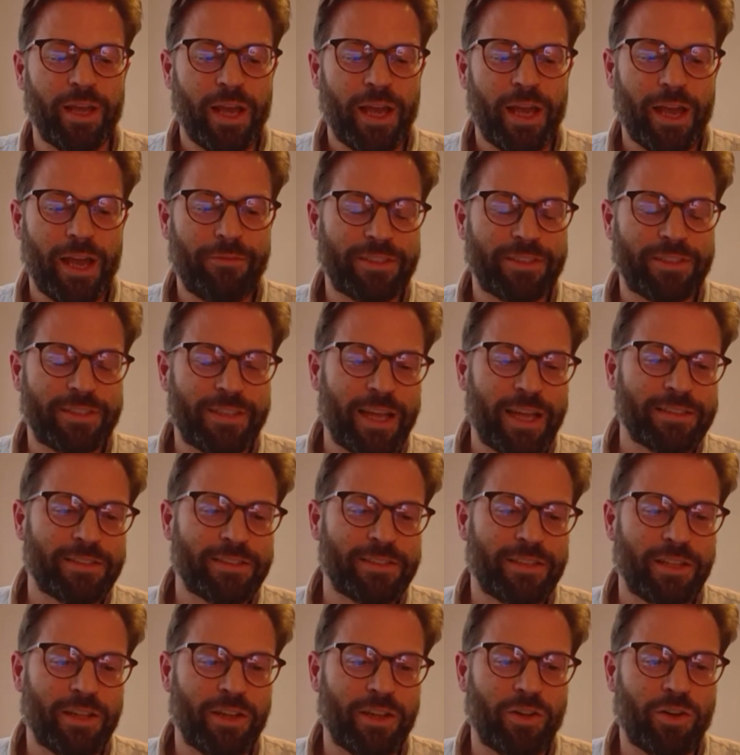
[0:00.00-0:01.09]
have a
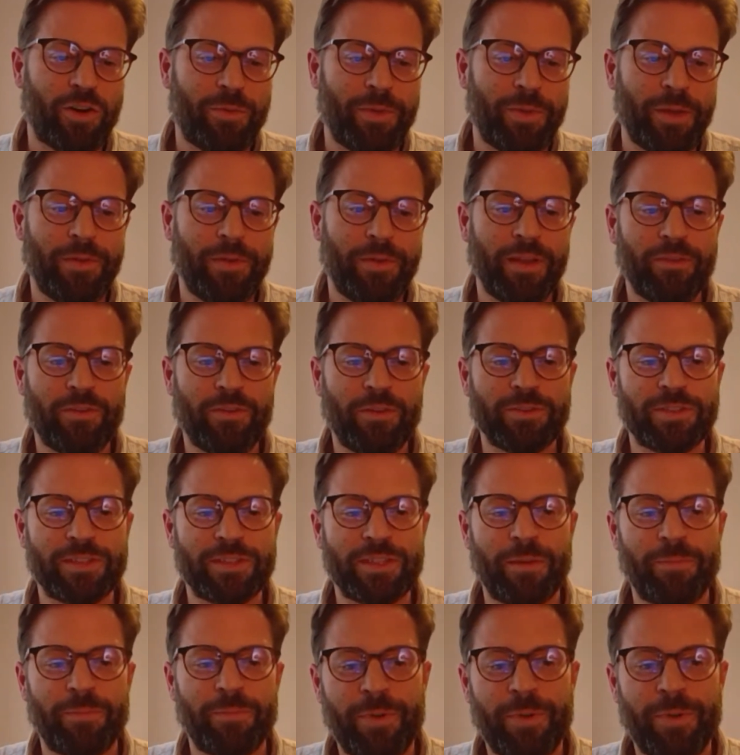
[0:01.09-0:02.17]
standstill, or maybe even in
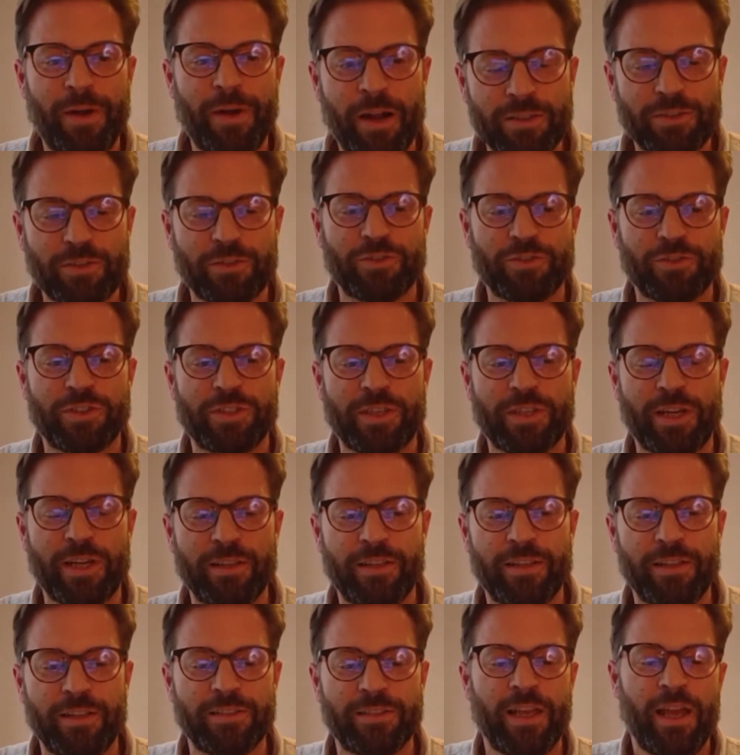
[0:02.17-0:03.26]
some parts of
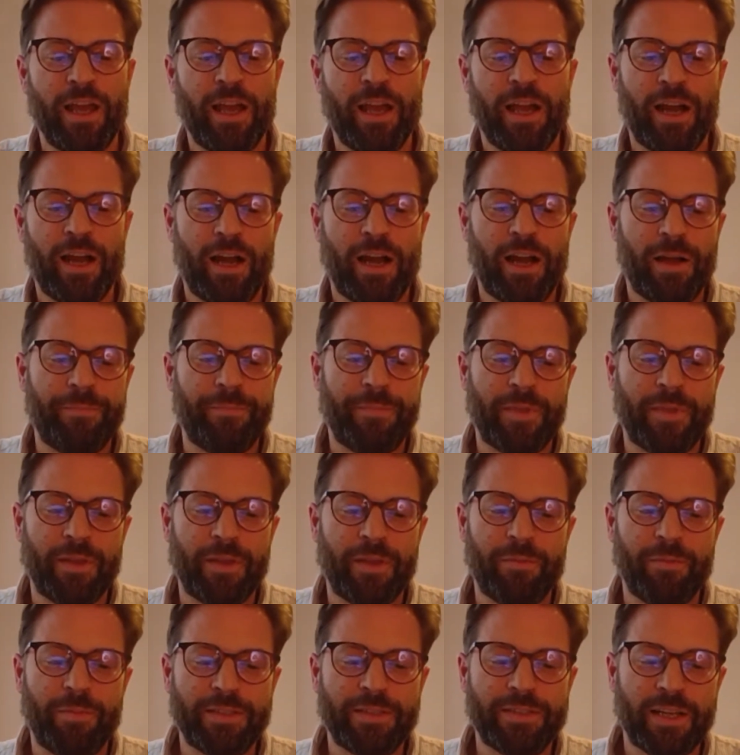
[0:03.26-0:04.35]
societies,
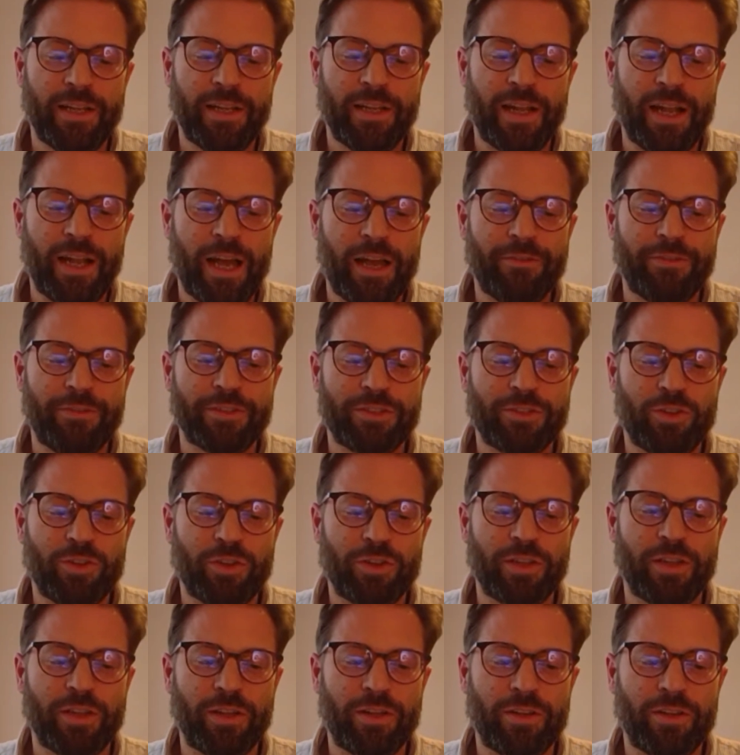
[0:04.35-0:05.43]
basically life is
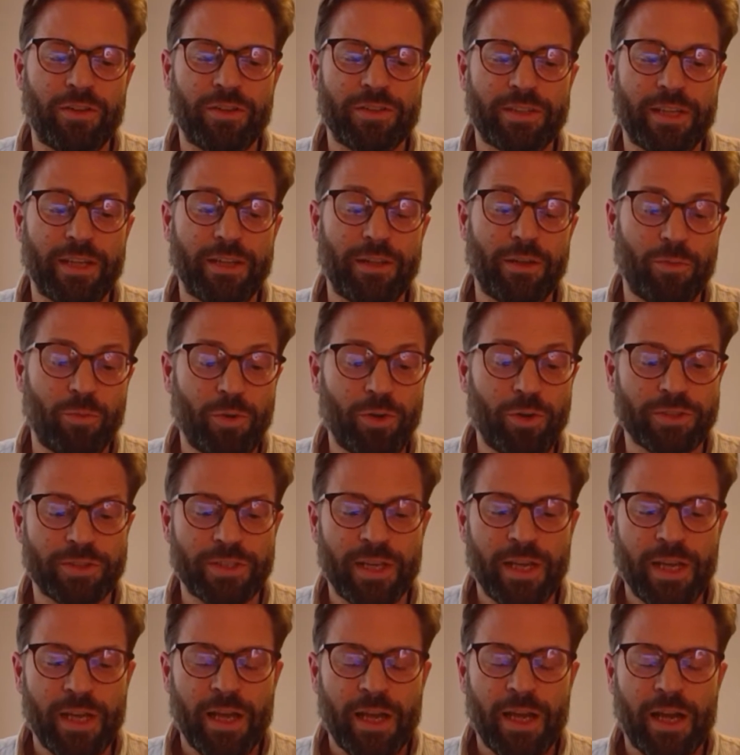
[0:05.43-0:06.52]
getting worse.
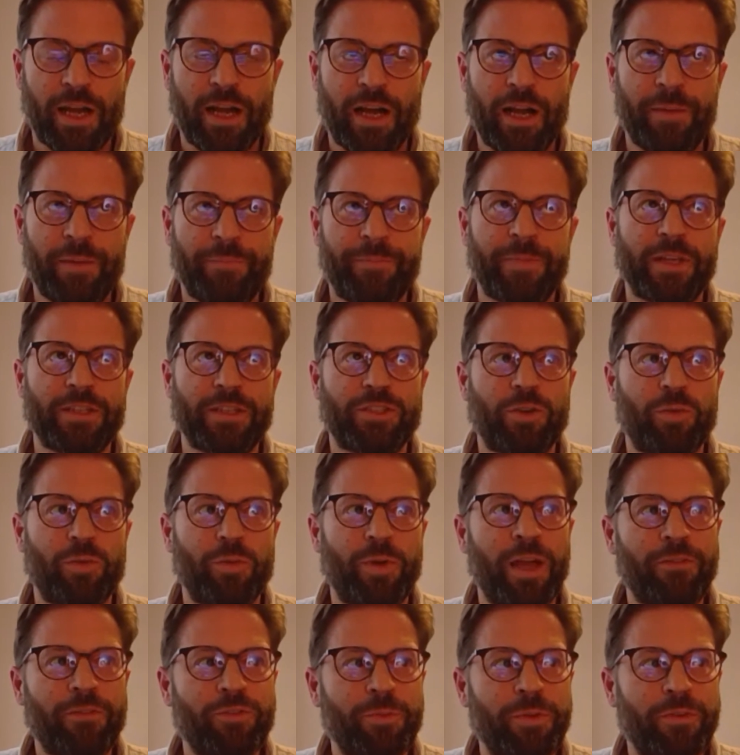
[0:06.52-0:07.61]
So we
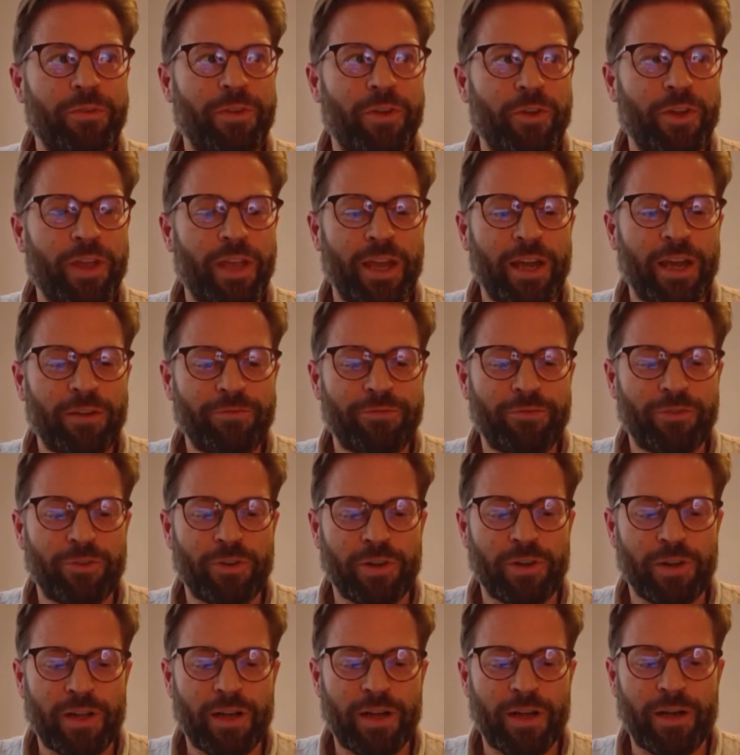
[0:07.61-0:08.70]
have to be very
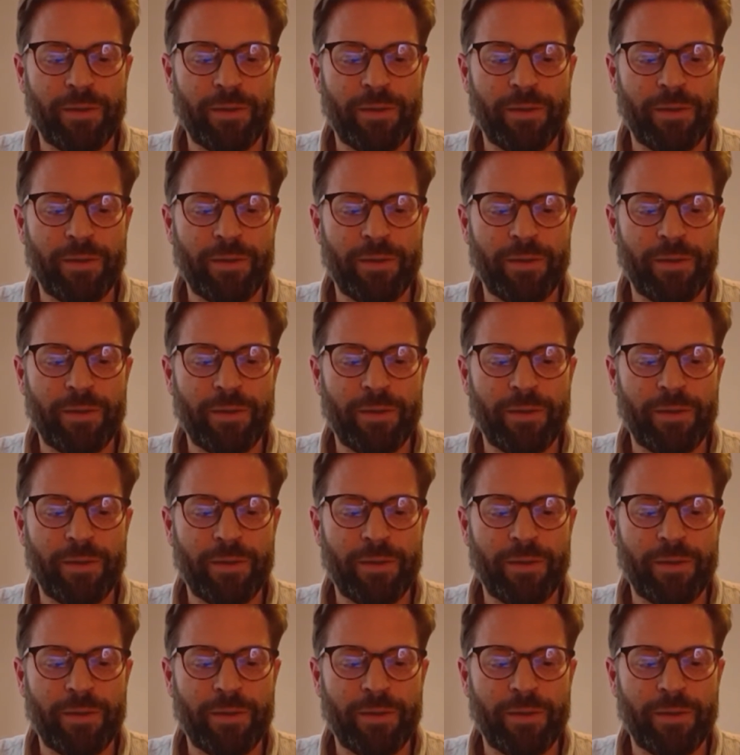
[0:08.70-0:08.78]
careful.